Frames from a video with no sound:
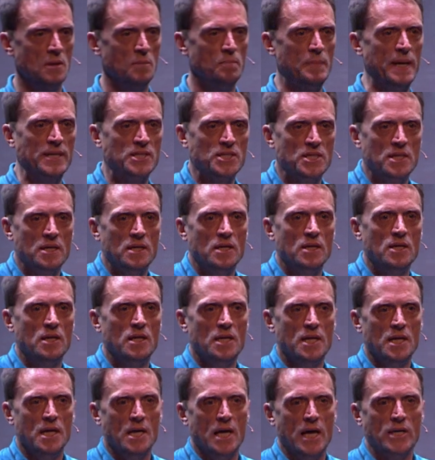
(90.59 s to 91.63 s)
Better
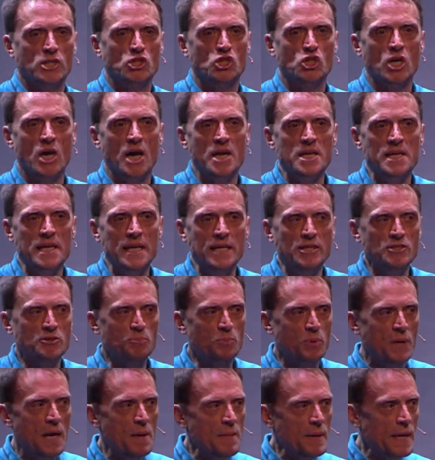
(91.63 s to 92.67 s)
a Chinese
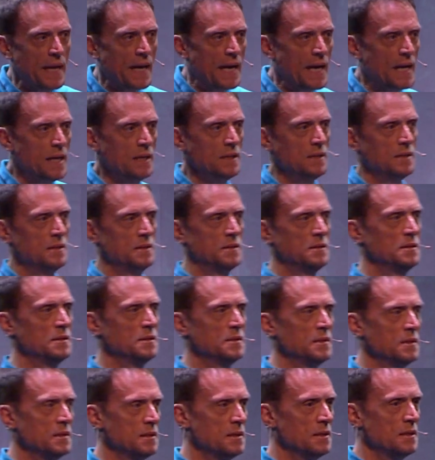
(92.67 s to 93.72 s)
premier
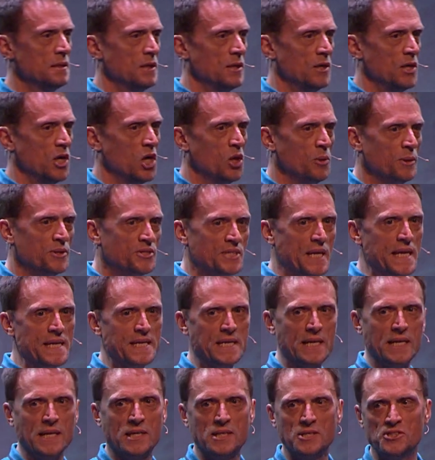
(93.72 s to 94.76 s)
who is
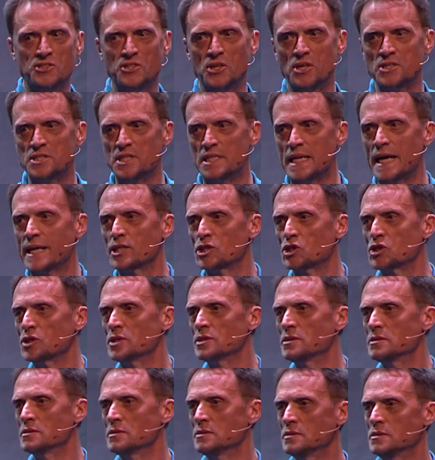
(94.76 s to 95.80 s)
taking concerted
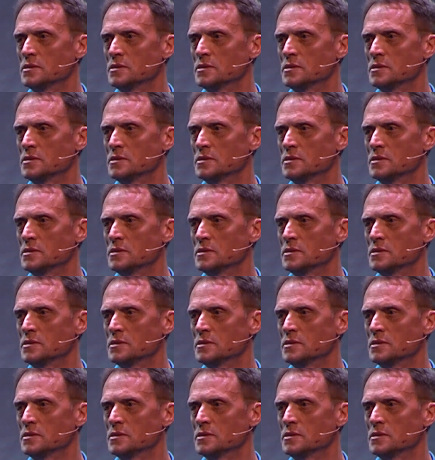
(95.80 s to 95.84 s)
action